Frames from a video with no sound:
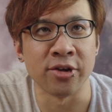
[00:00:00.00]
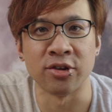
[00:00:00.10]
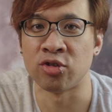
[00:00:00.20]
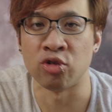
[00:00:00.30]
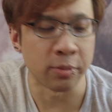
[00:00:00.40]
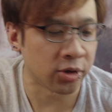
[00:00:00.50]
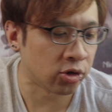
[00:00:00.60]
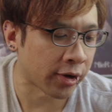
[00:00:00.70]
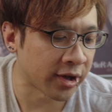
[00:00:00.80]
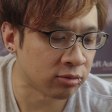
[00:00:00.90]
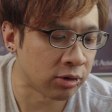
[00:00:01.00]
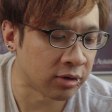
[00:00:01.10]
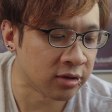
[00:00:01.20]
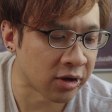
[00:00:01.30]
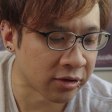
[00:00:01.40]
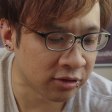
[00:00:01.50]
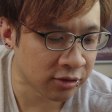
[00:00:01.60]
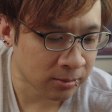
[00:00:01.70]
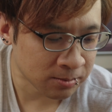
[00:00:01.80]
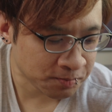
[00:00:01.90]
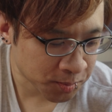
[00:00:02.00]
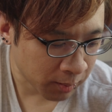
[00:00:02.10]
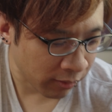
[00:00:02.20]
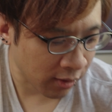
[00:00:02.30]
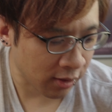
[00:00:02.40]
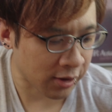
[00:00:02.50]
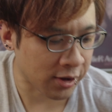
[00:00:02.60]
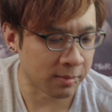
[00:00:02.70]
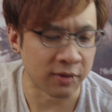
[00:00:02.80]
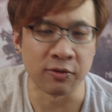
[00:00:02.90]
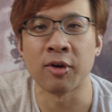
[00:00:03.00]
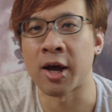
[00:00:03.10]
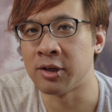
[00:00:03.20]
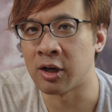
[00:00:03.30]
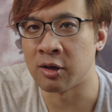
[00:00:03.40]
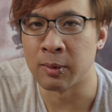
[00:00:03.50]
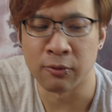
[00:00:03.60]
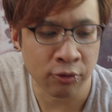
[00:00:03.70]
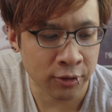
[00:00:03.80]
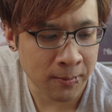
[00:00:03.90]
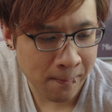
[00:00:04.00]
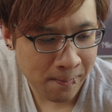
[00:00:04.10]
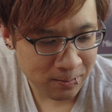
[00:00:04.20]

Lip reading: is extremely dry. It's really dense. If you've had Calorie Mate before,